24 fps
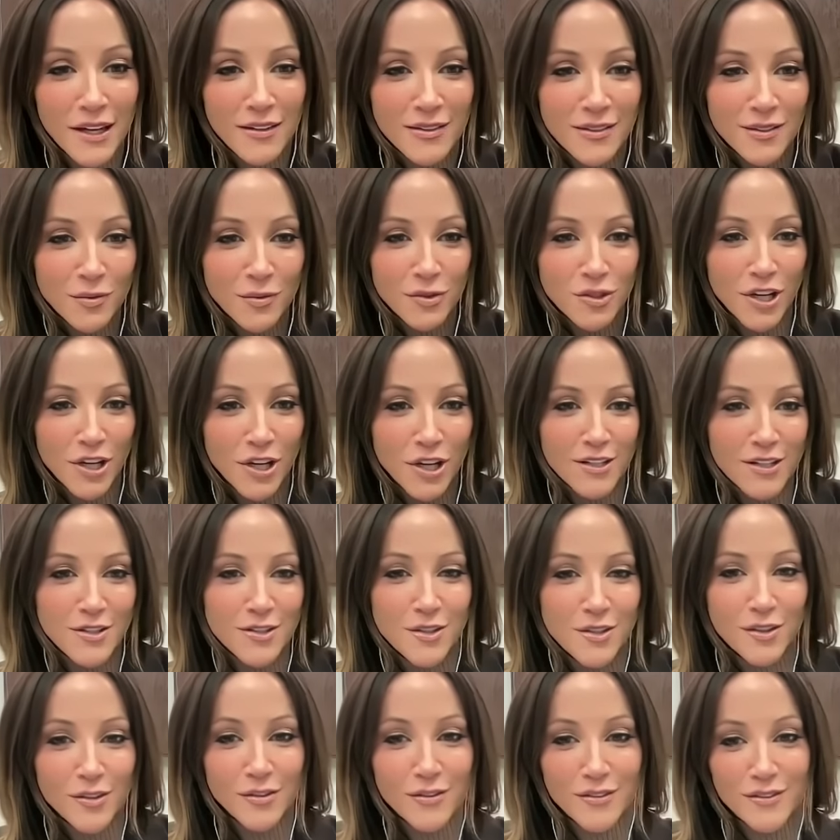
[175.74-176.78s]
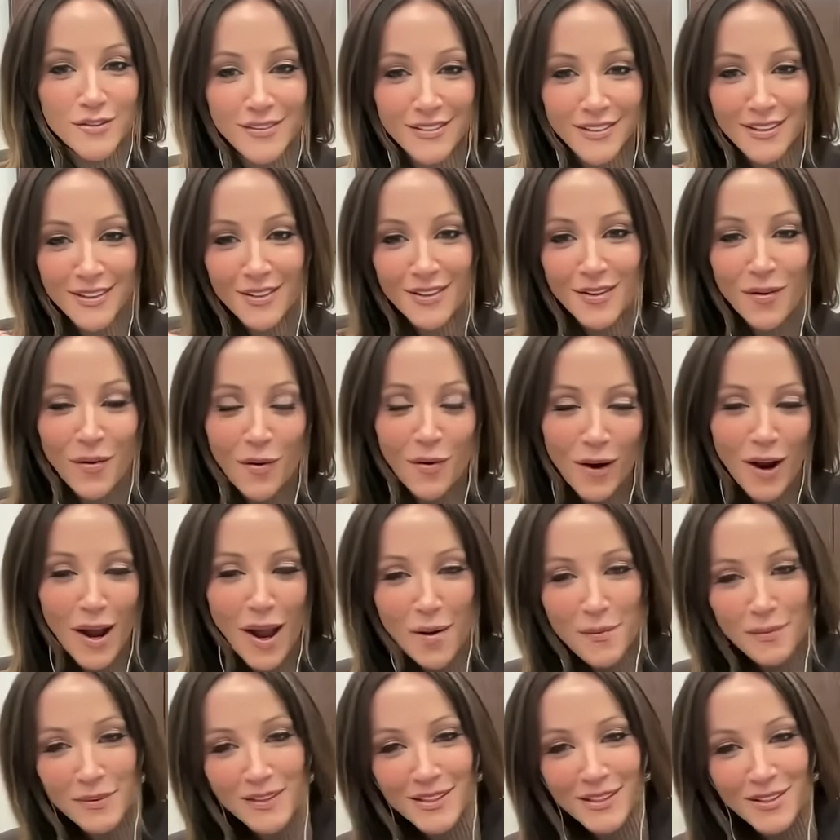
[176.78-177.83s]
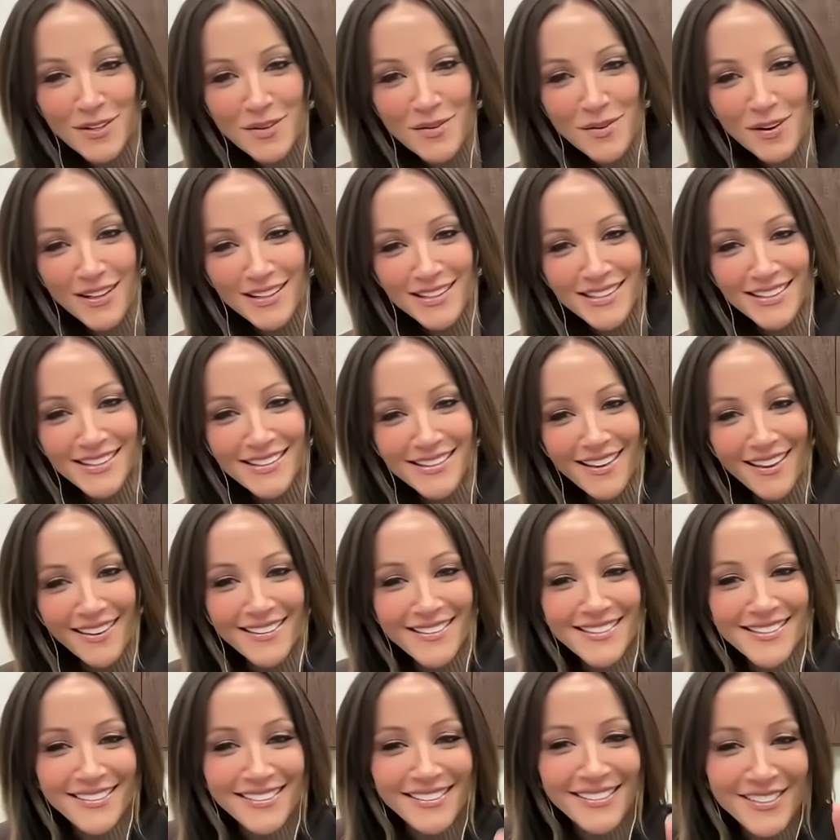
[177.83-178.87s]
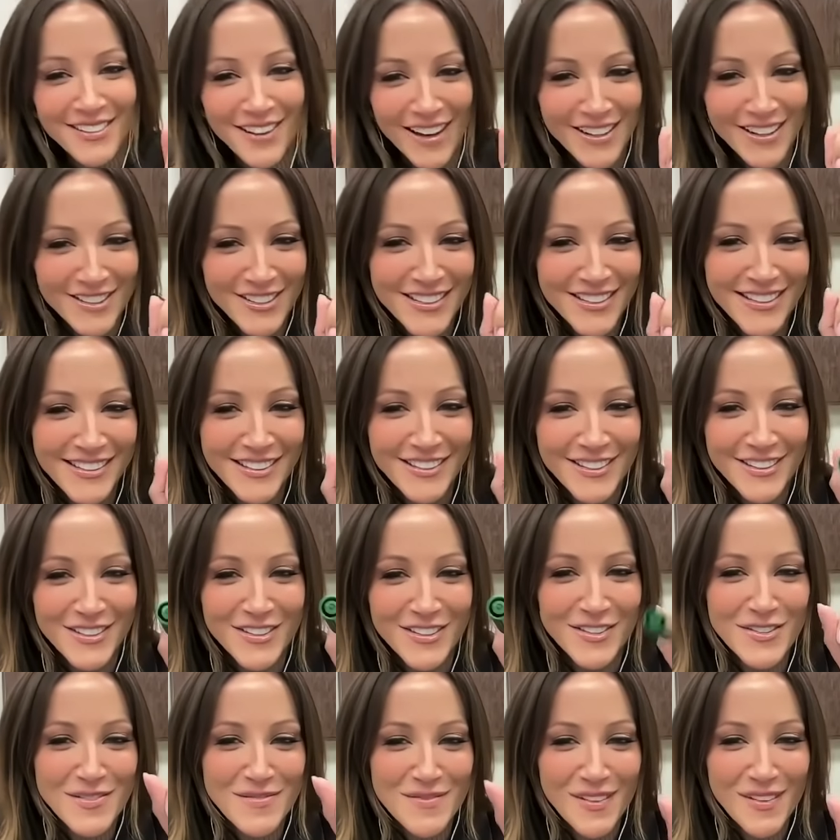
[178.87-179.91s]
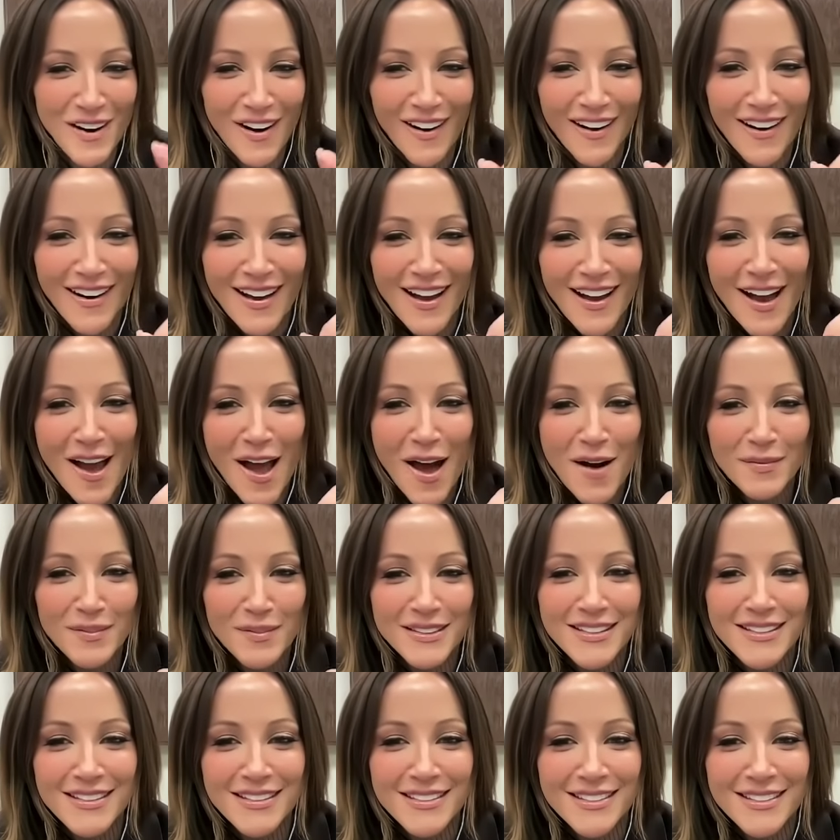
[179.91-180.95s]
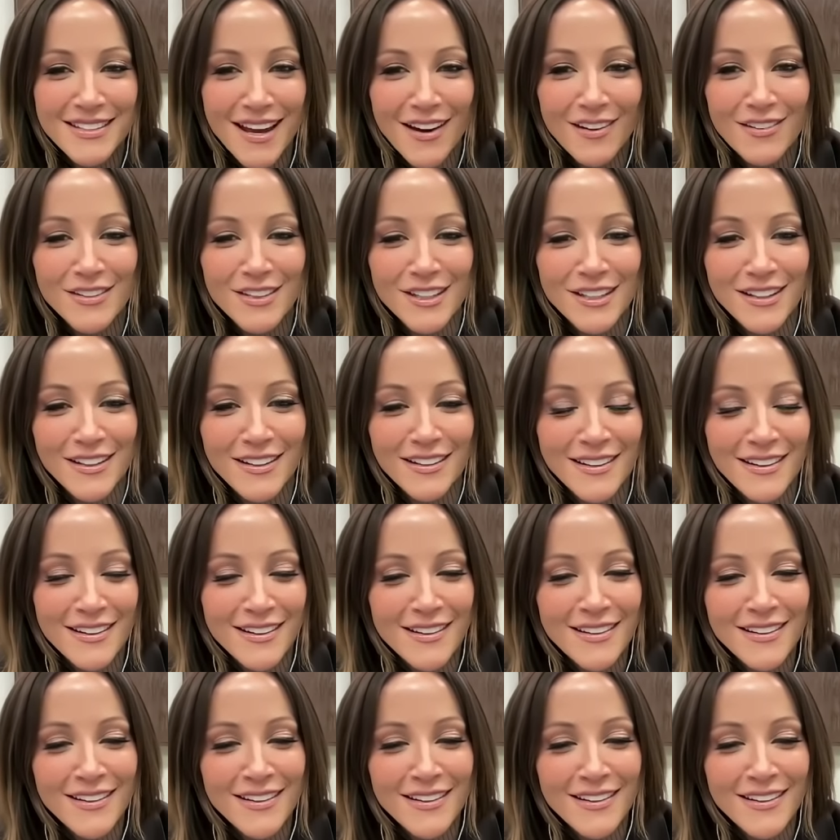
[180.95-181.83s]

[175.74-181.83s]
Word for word: dance, which I can do, or Hamilton, who I see is on this. Like I should see the Zoom call. Hamilton's down here,